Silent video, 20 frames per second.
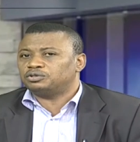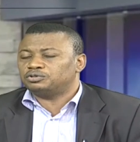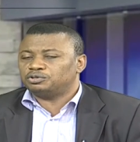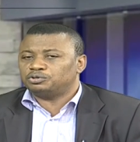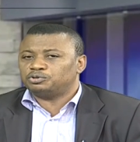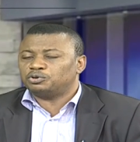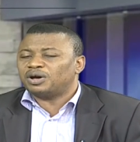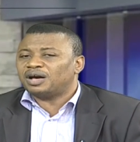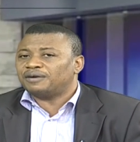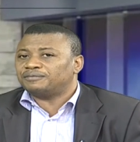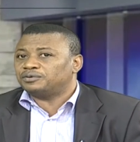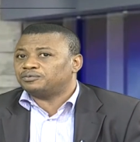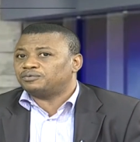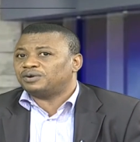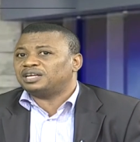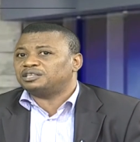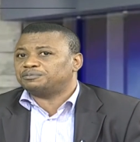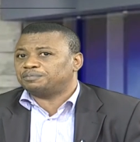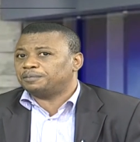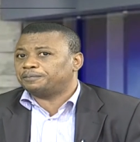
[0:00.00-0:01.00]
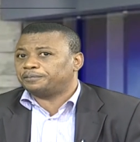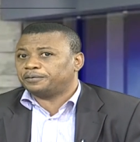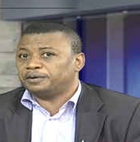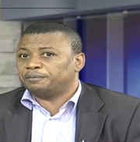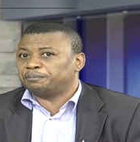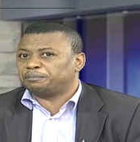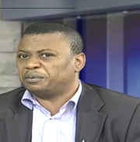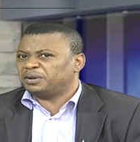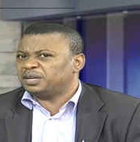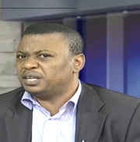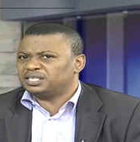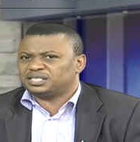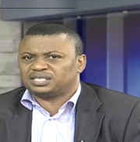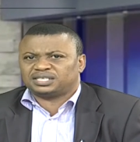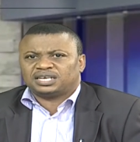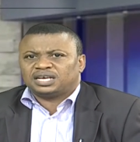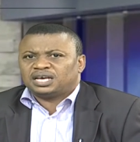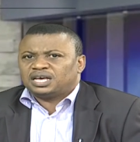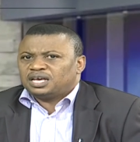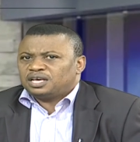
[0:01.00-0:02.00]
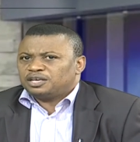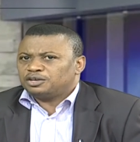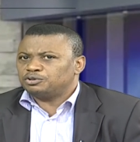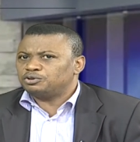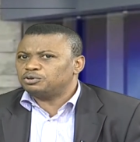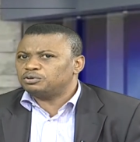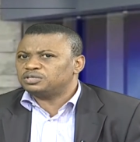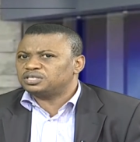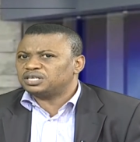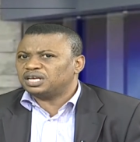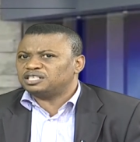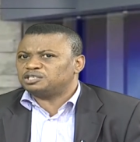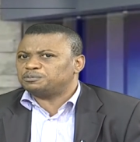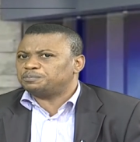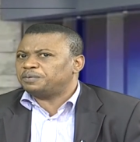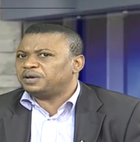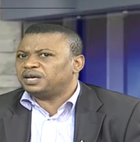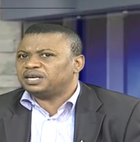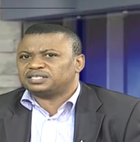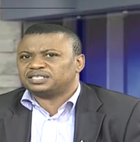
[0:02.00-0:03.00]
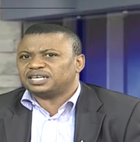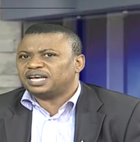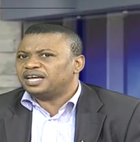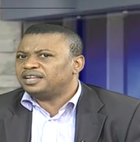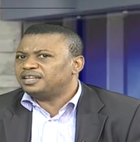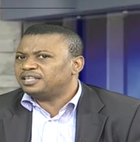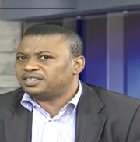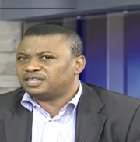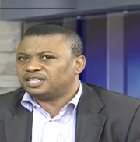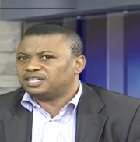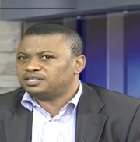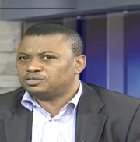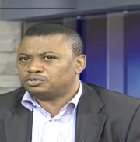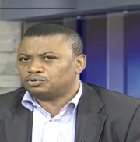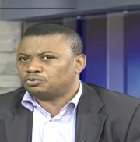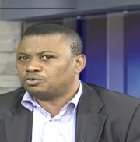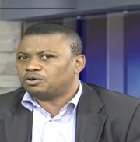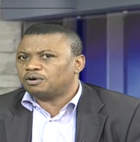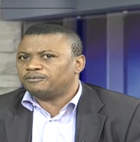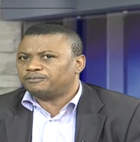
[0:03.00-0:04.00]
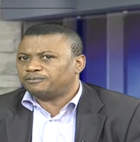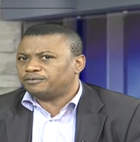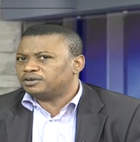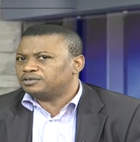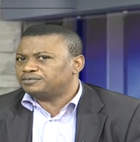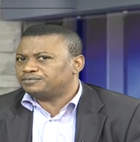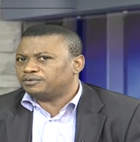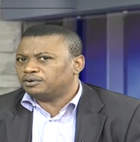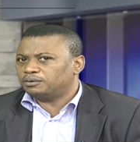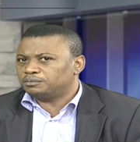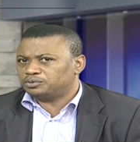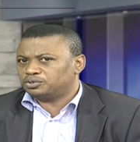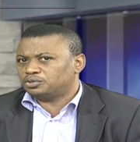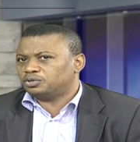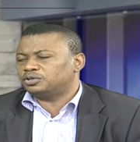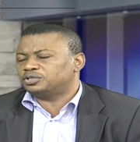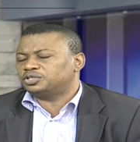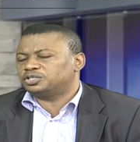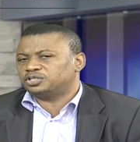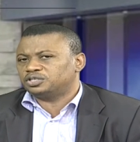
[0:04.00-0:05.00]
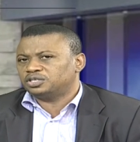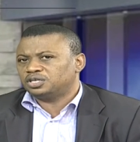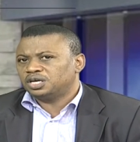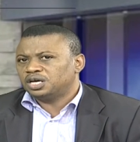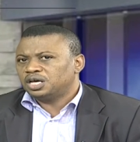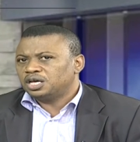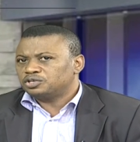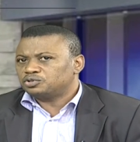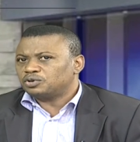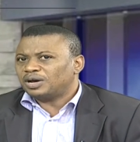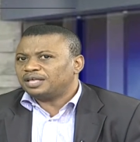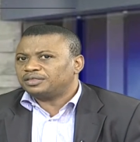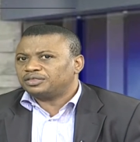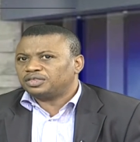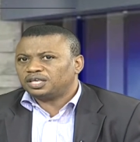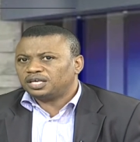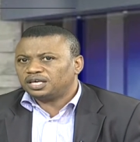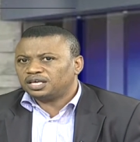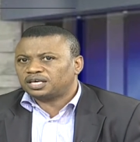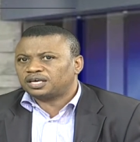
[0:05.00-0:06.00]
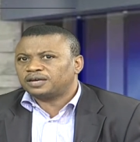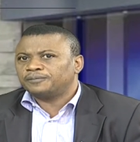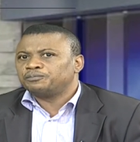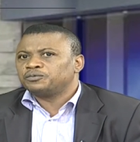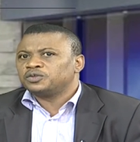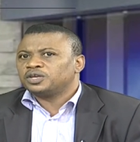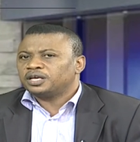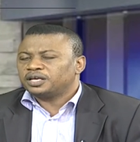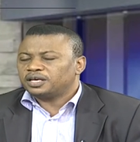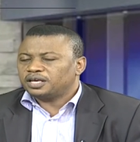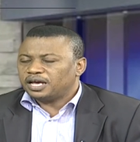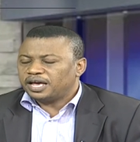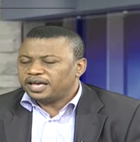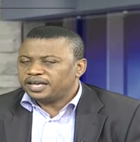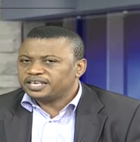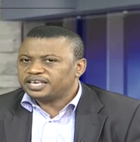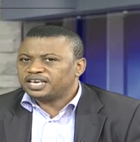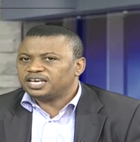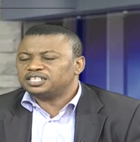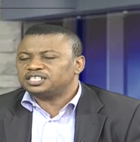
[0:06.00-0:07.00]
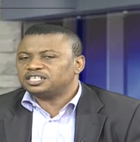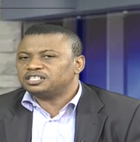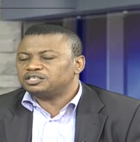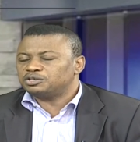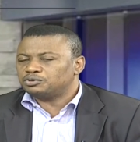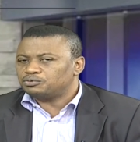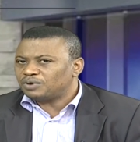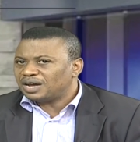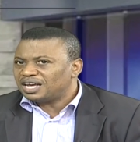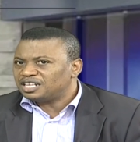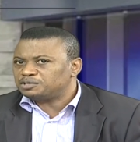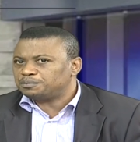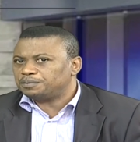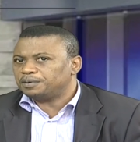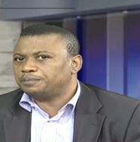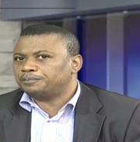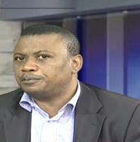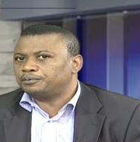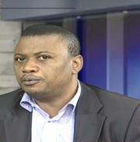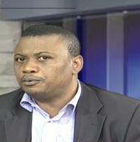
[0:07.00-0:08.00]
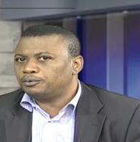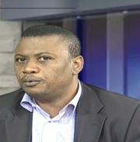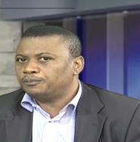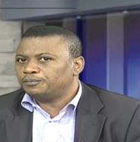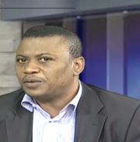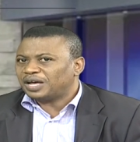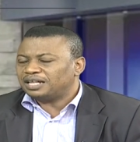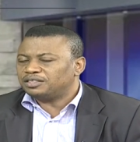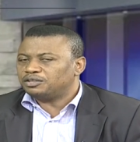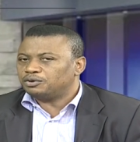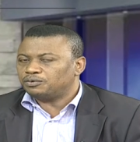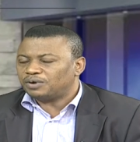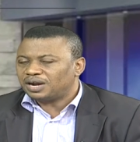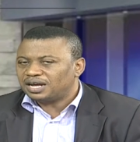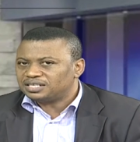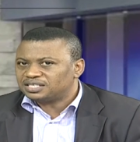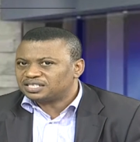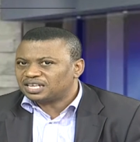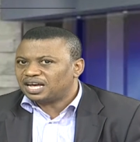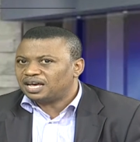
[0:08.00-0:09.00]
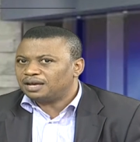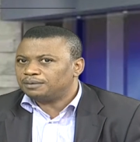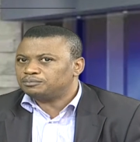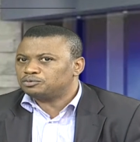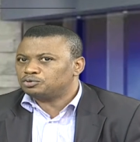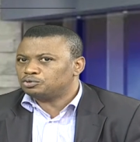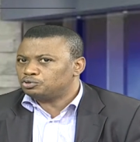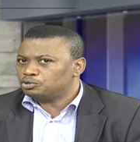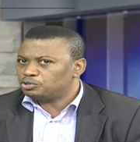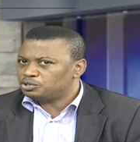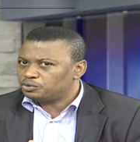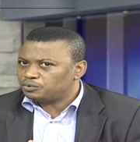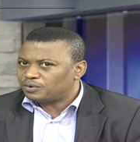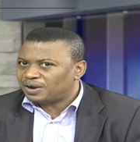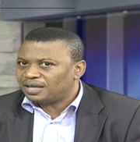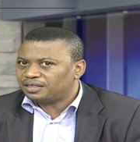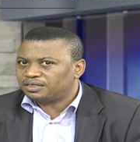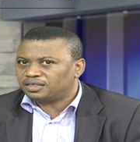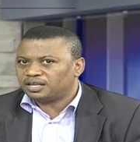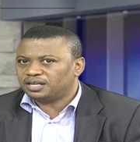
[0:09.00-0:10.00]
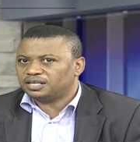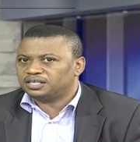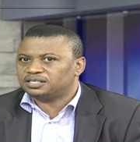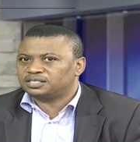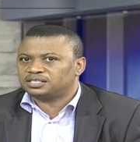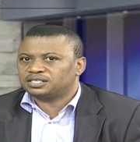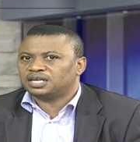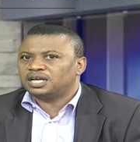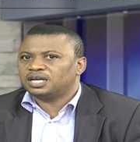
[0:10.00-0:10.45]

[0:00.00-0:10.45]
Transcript: you don't have the right people in place, you don't expect anything to comfort from such. So I think engaging the right people at the right time to do the right things. And